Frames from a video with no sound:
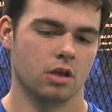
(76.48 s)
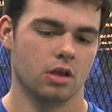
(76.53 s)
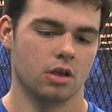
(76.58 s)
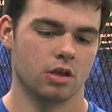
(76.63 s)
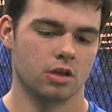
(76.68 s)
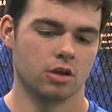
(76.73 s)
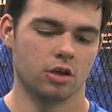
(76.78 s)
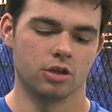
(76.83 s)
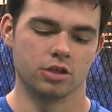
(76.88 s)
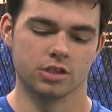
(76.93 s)

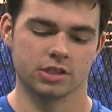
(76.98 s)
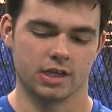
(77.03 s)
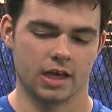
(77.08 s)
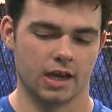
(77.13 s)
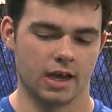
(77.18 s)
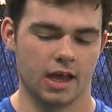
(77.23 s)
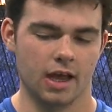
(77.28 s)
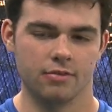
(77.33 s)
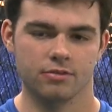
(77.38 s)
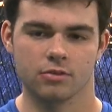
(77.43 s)
you just
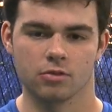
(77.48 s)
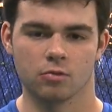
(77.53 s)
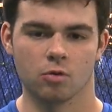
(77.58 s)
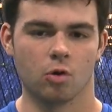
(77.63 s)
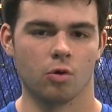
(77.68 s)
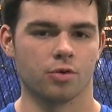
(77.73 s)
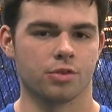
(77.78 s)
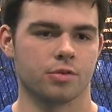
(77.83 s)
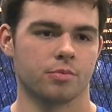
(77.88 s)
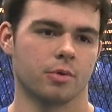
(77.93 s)
kind of have to
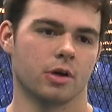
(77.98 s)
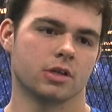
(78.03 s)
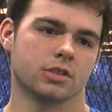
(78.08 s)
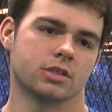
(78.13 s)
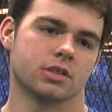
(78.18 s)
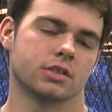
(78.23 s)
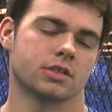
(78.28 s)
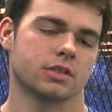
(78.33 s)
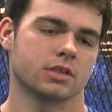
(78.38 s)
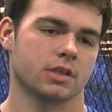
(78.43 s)
roll with the
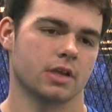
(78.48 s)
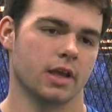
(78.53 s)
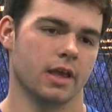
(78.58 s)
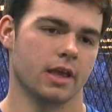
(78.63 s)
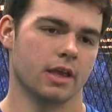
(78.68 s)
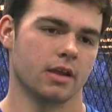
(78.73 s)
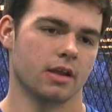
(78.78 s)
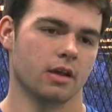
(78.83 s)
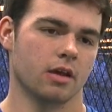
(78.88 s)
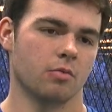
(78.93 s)
punches.
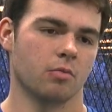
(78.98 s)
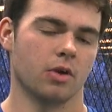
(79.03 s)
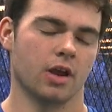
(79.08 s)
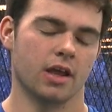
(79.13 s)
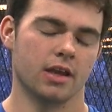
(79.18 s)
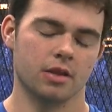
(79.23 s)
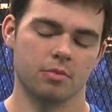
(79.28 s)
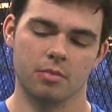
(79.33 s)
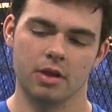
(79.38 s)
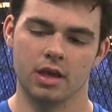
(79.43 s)
And when I
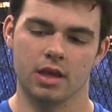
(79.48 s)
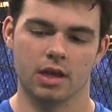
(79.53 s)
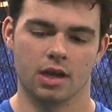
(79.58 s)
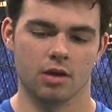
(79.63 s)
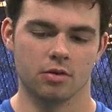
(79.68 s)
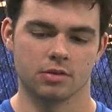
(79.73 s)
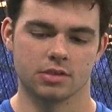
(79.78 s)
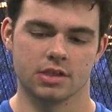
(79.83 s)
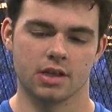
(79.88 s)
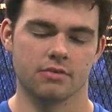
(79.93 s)
didn't make it, I
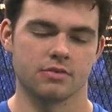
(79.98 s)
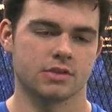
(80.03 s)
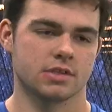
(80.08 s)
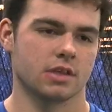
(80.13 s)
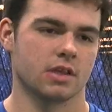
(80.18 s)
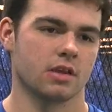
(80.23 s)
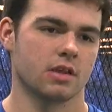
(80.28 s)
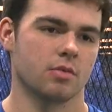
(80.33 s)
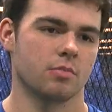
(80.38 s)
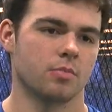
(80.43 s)
was
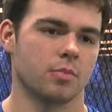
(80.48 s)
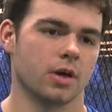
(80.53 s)
devastated.